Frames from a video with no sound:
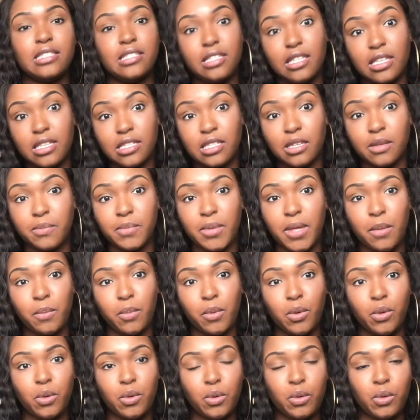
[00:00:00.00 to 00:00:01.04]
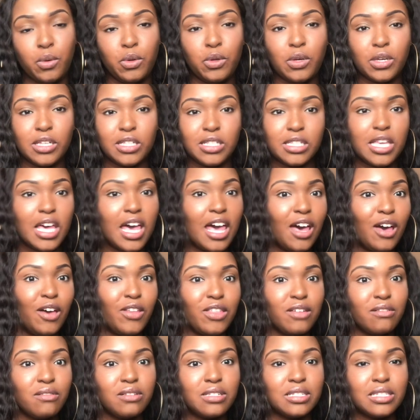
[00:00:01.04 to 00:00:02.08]
see some people who you could tell
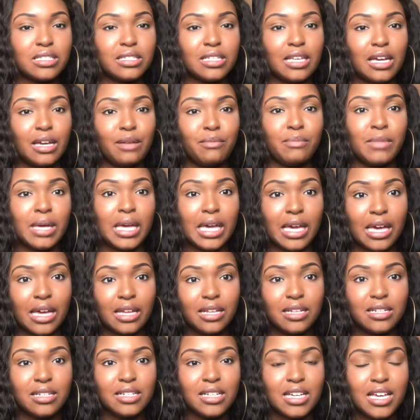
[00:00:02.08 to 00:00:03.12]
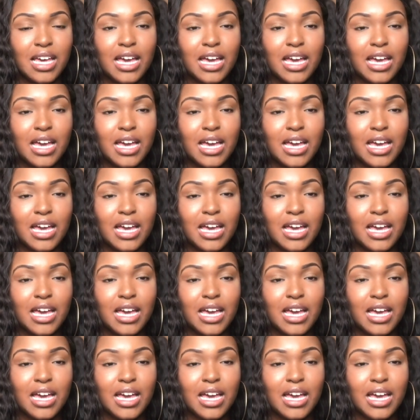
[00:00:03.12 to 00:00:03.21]
they were just like, man,